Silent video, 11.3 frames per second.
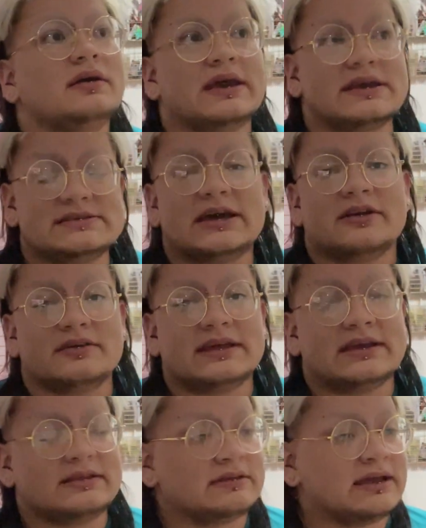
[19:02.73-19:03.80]
etc.
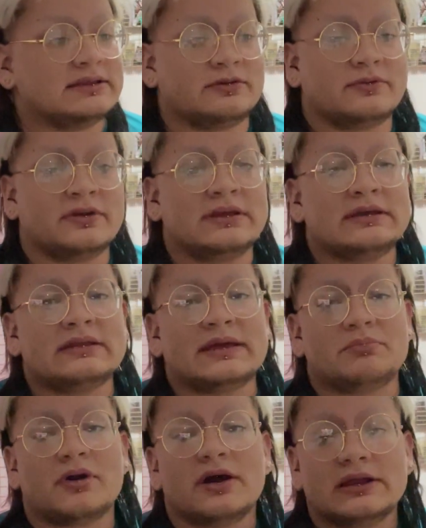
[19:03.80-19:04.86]
There weren't any
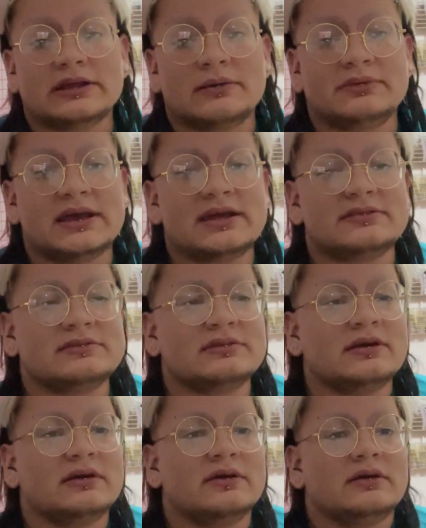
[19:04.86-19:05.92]
product updates.
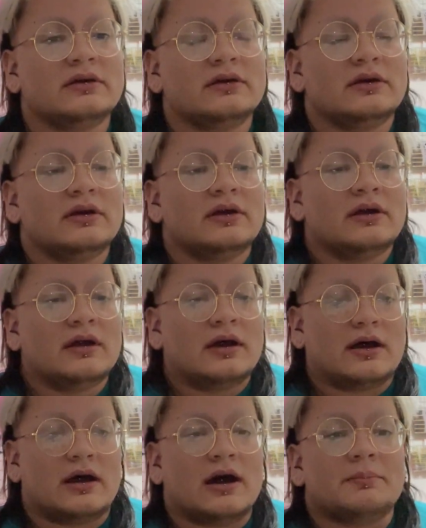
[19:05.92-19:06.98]

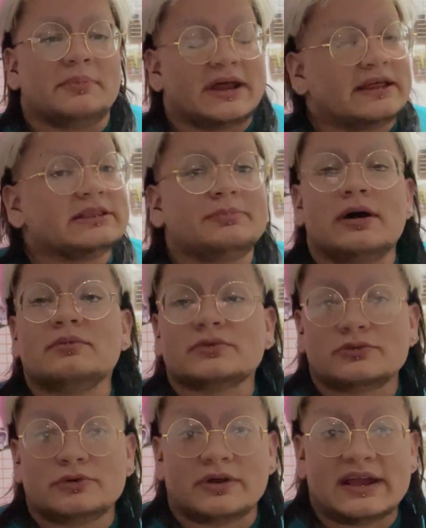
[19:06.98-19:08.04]
But at the bottom of their
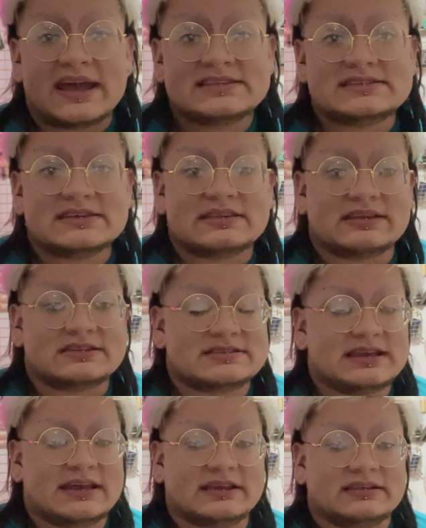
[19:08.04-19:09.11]
store on Etsy, they'd
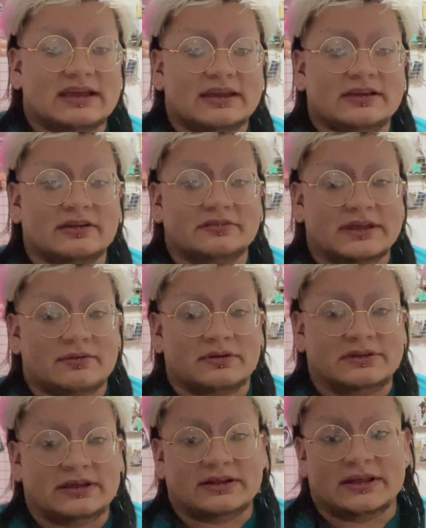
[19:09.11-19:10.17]
stated that they were
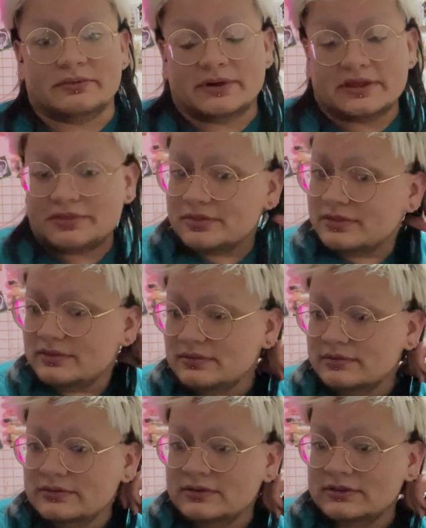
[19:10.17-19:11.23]
dealing with
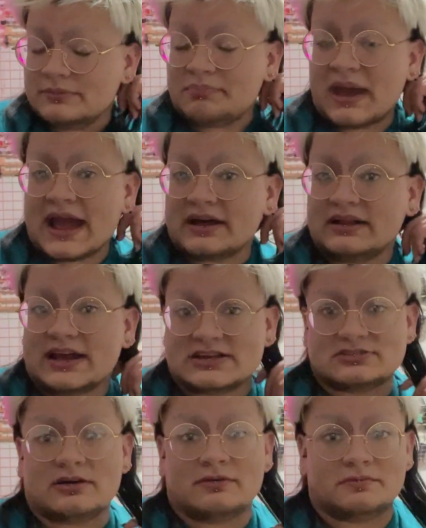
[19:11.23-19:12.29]
the backlash
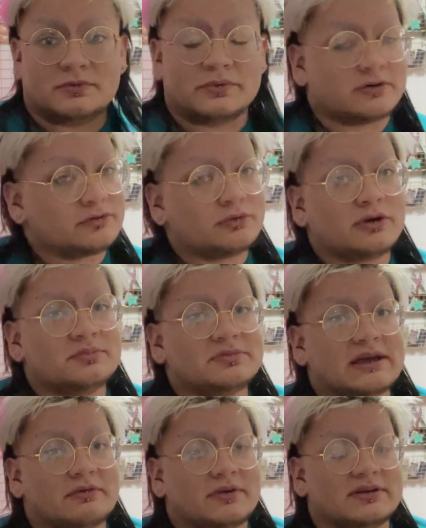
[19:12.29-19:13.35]
of the winter storms
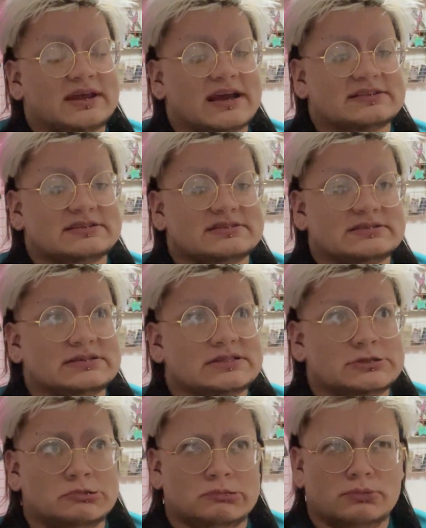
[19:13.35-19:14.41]
that were in Texas
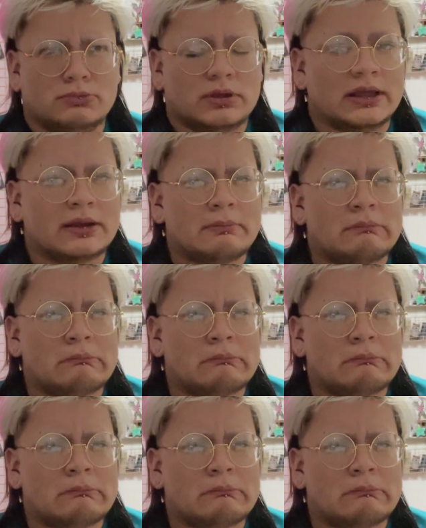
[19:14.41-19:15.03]
in